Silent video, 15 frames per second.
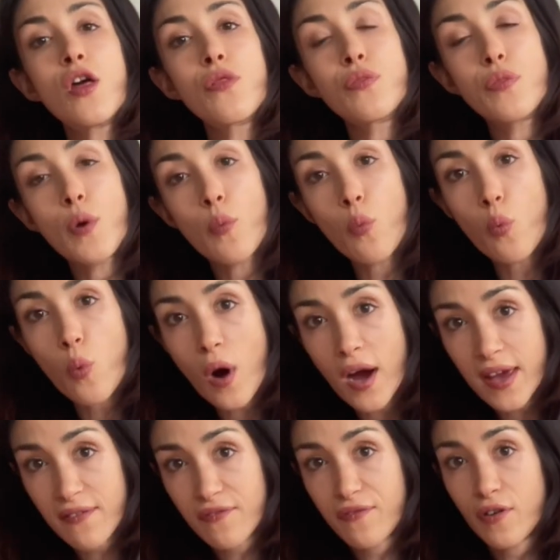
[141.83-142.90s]
the
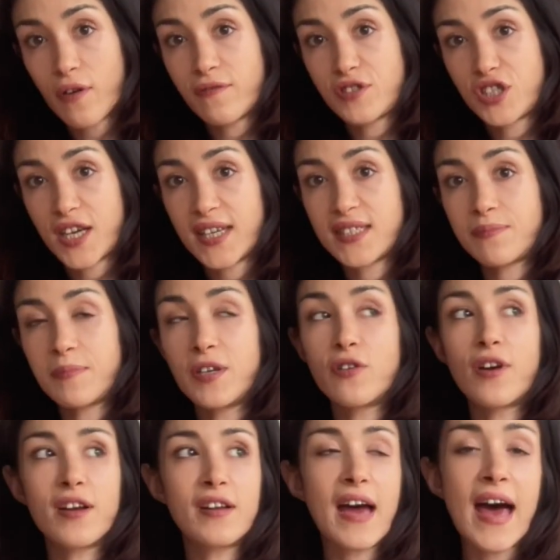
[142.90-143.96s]
wife of Shakespeare,
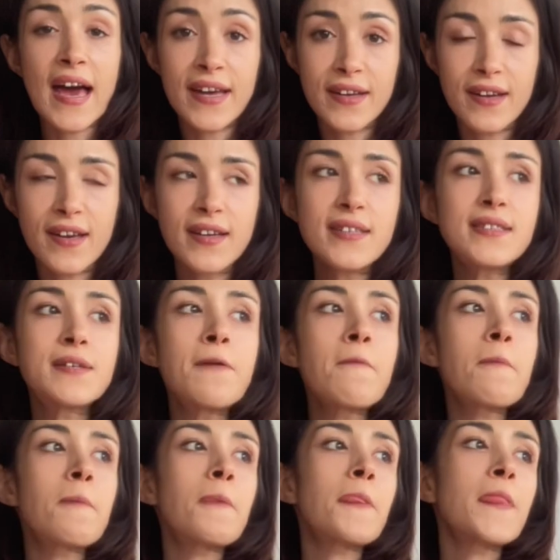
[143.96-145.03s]
Agnes.
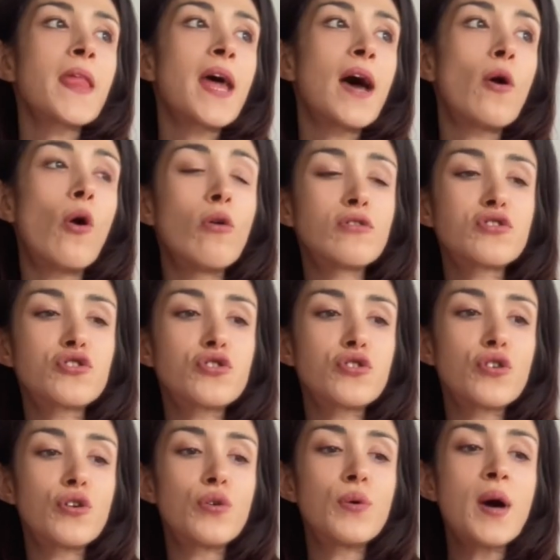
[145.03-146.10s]

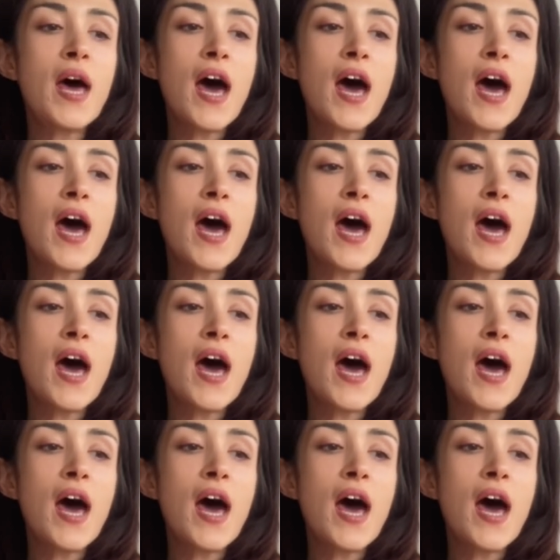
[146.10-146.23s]
Also,